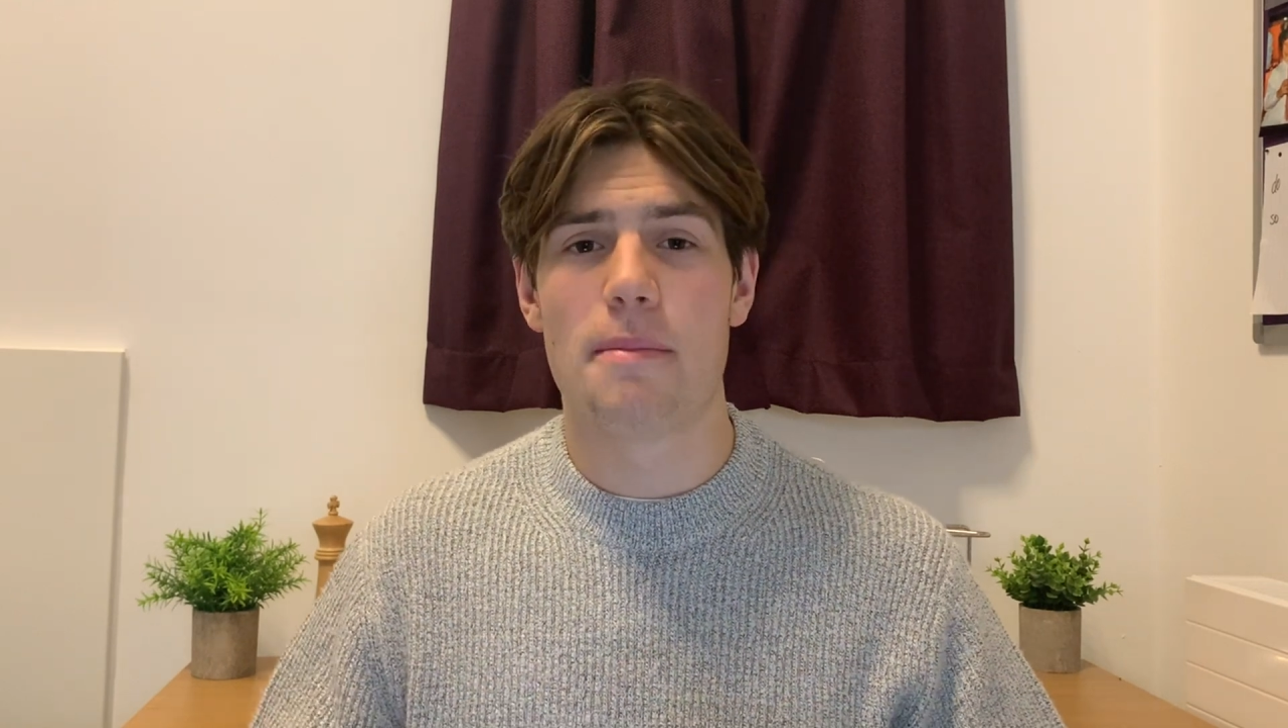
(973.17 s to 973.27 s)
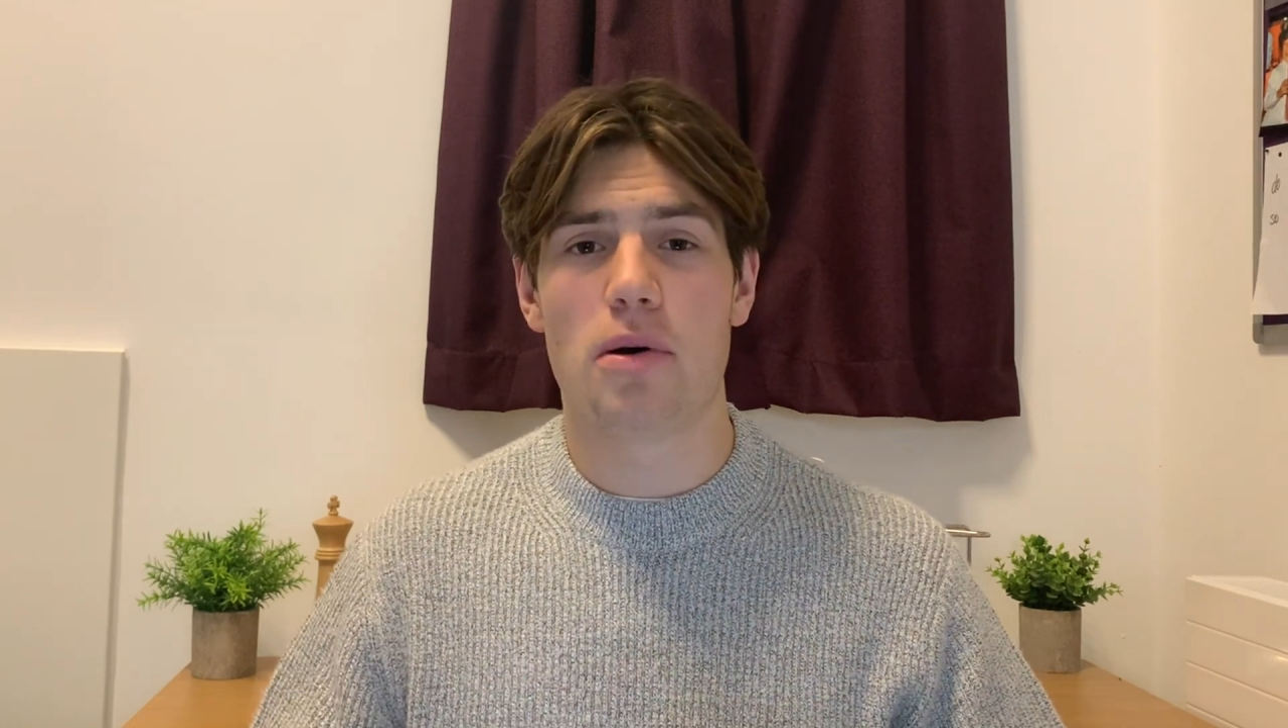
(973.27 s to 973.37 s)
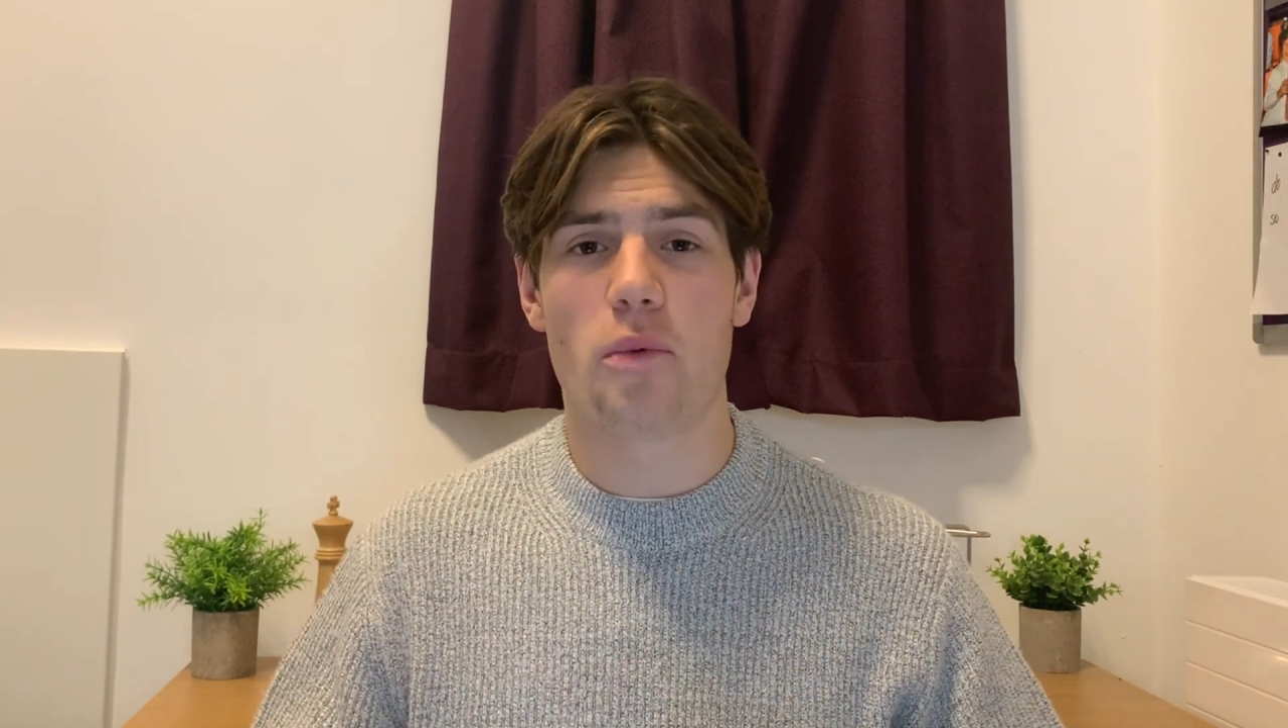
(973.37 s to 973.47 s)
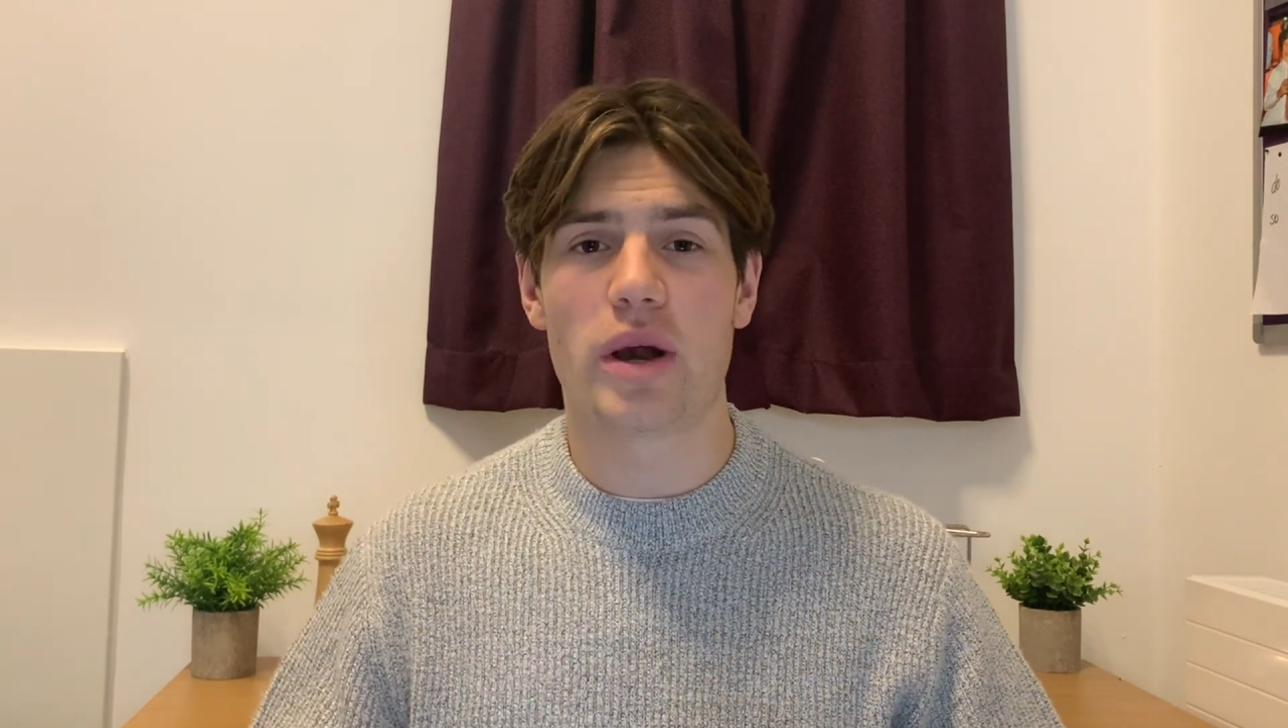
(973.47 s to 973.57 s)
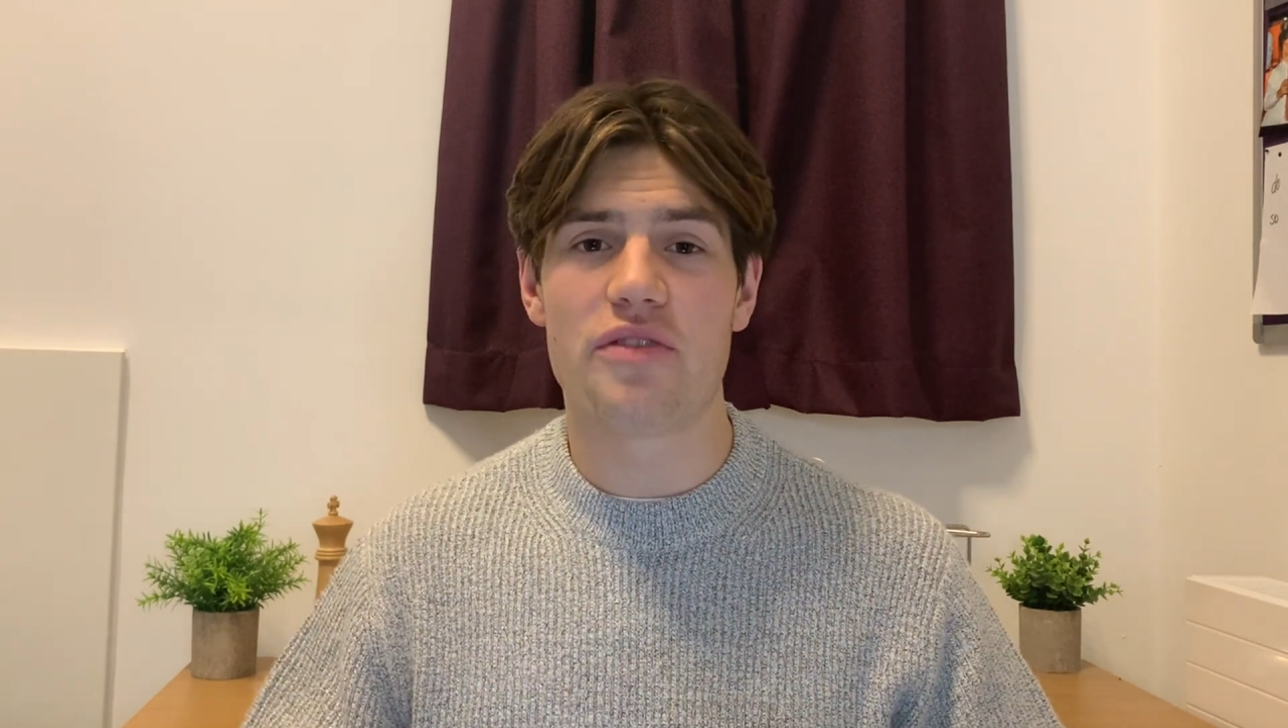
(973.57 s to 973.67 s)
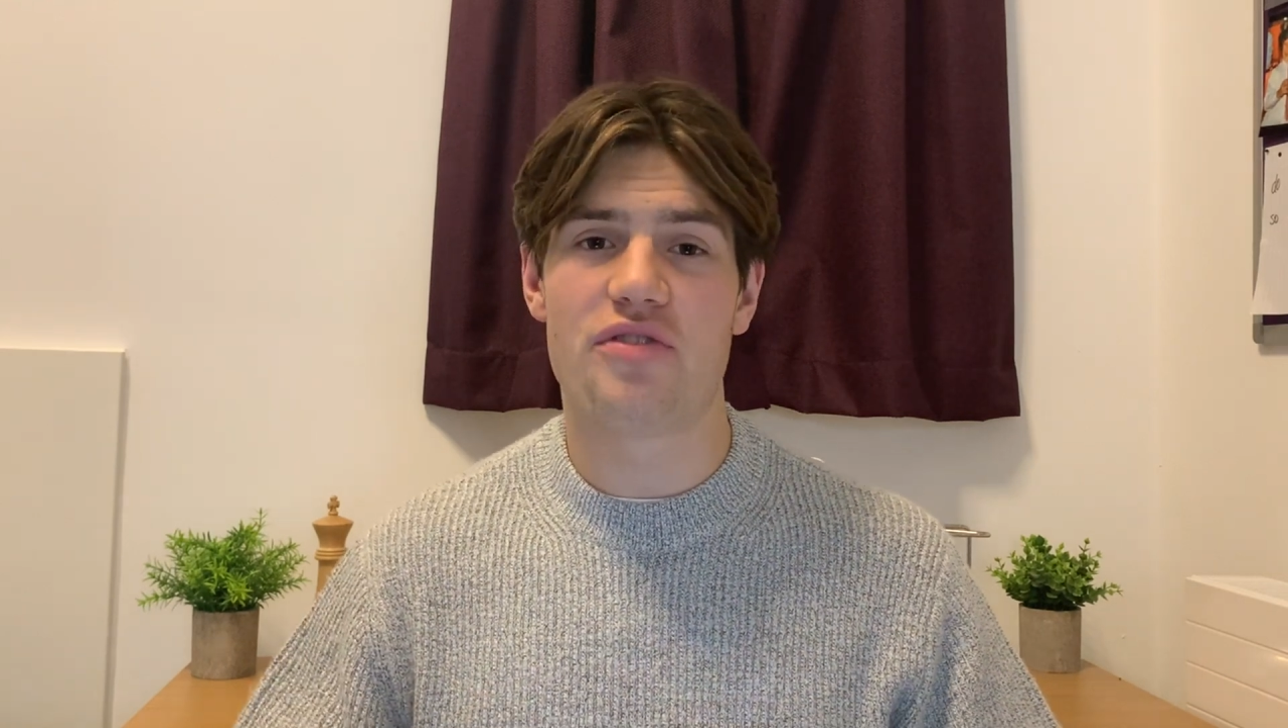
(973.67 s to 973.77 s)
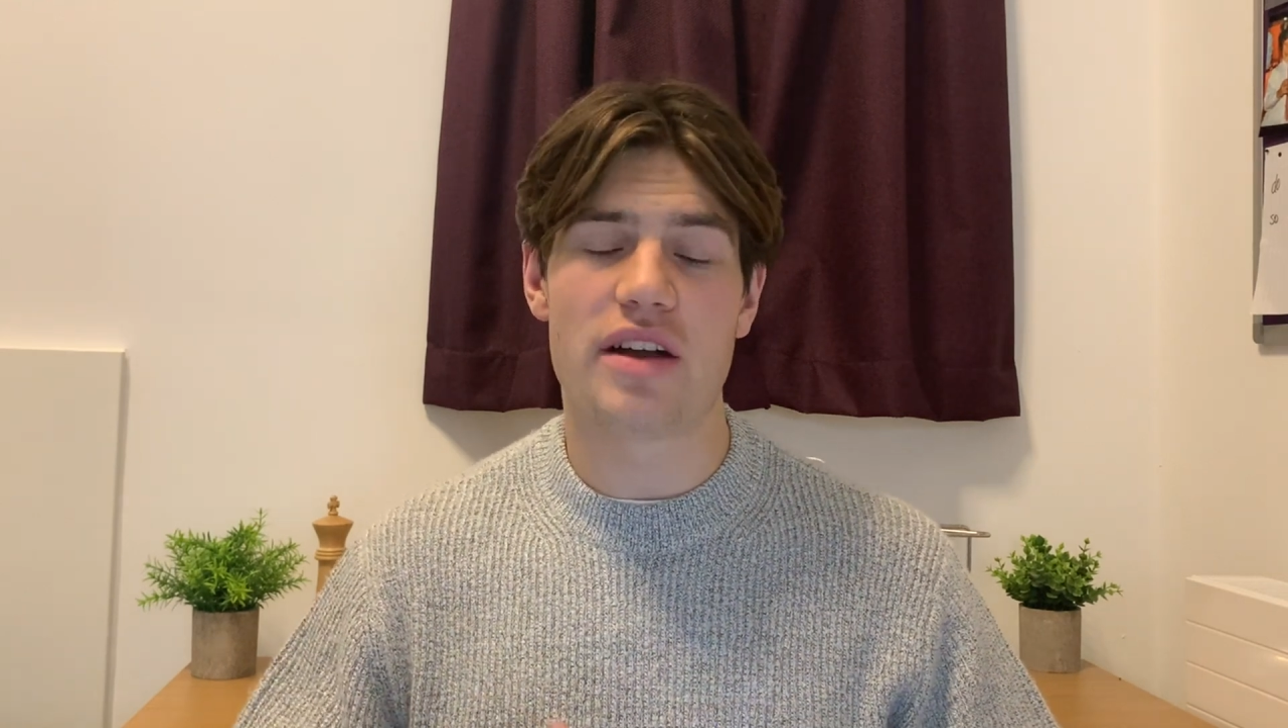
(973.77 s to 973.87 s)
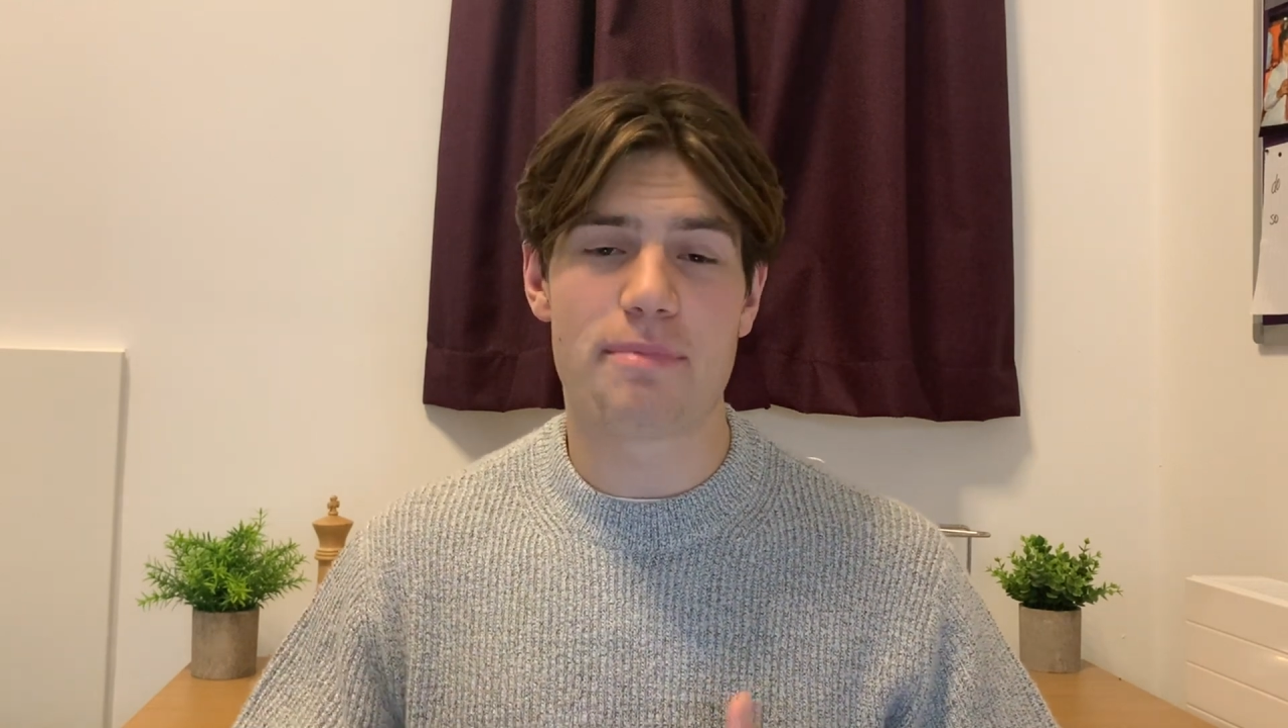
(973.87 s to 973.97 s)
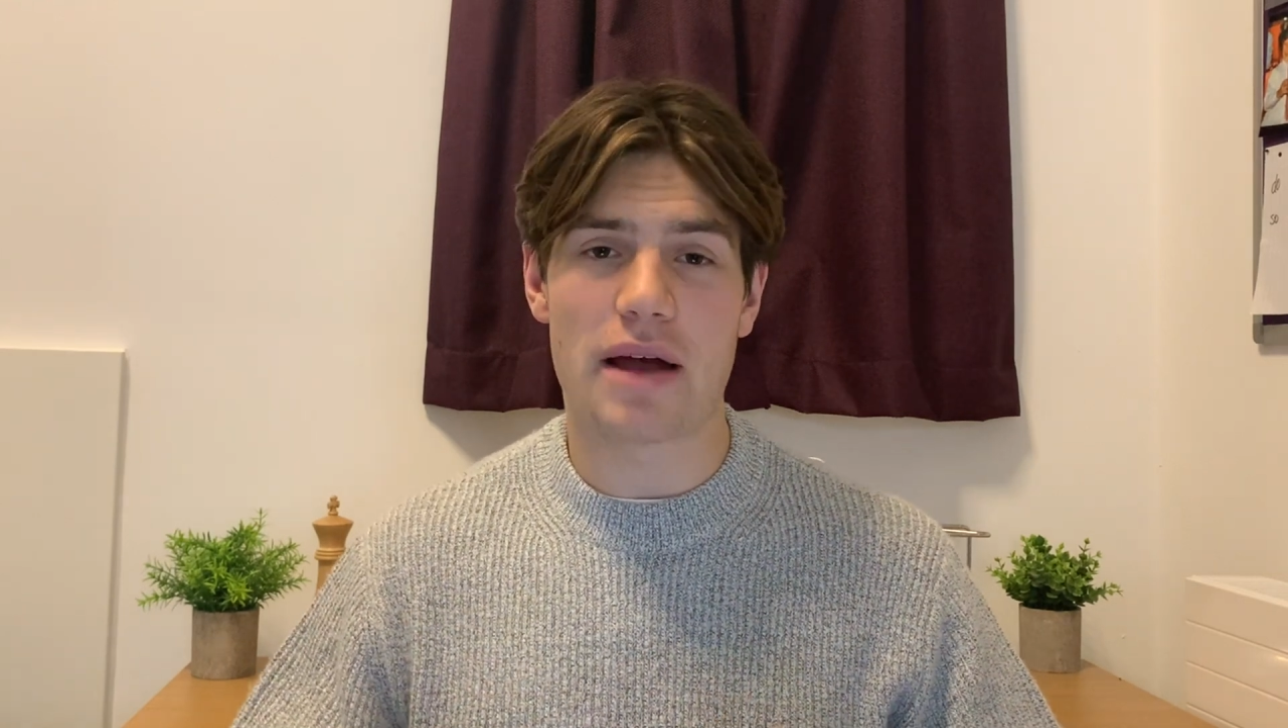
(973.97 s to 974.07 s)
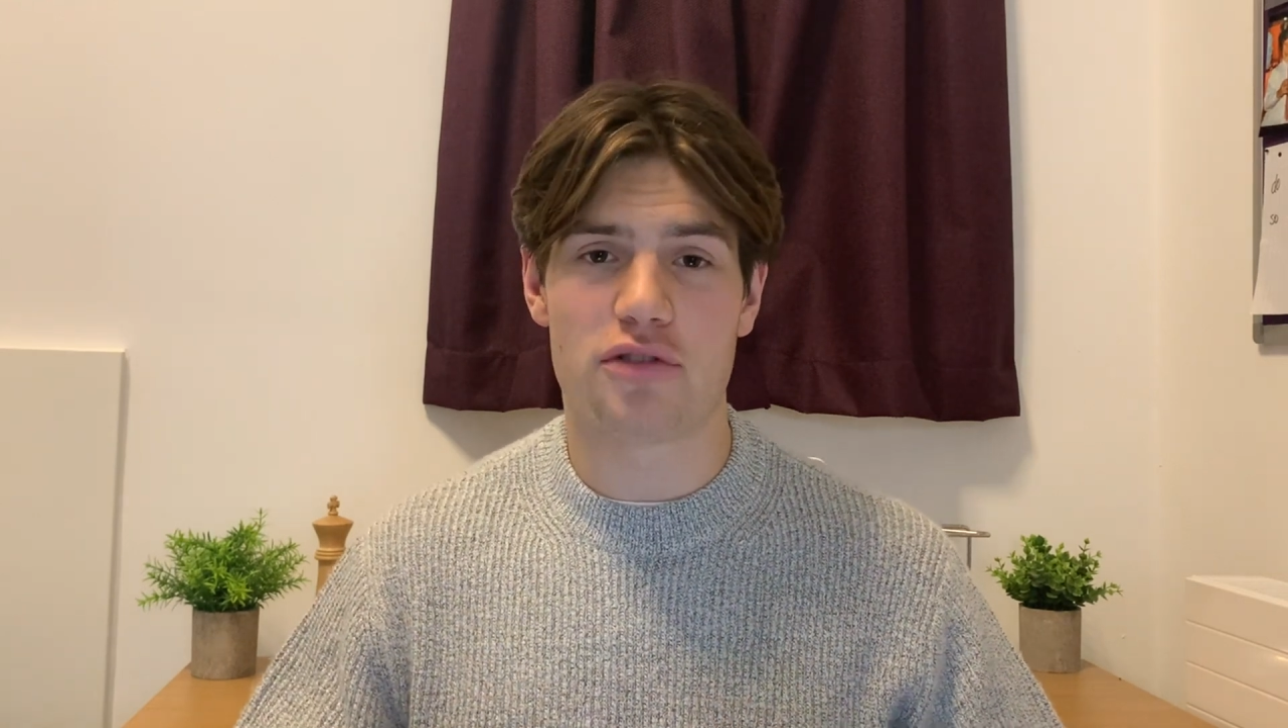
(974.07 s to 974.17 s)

but when I read back